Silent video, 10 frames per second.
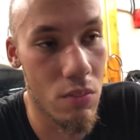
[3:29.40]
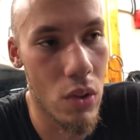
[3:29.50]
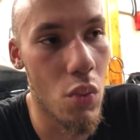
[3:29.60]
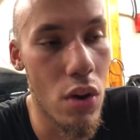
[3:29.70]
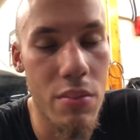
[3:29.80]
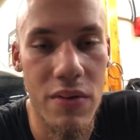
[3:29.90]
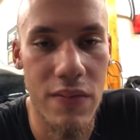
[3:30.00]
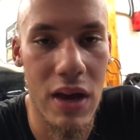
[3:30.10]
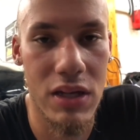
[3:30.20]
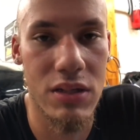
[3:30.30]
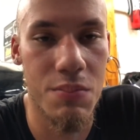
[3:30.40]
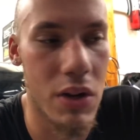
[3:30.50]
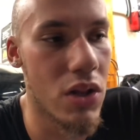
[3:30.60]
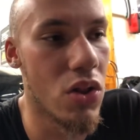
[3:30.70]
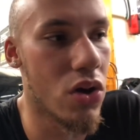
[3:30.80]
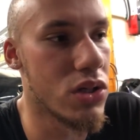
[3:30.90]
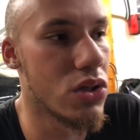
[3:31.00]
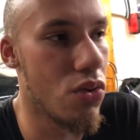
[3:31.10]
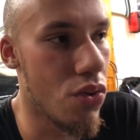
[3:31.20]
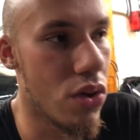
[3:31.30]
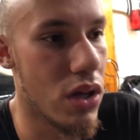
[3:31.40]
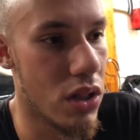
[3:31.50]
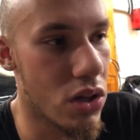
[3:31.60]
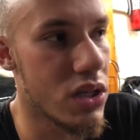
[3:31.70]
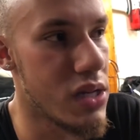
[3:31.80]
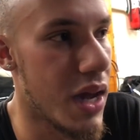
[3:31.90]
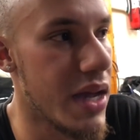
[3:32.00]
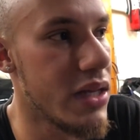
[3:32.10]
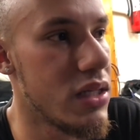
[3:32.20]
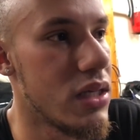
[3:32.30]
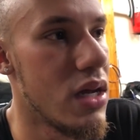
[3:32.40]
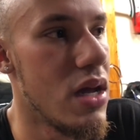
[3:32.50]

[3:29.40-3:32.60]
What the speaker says: it will be fast, but it looks cool, it looks nice,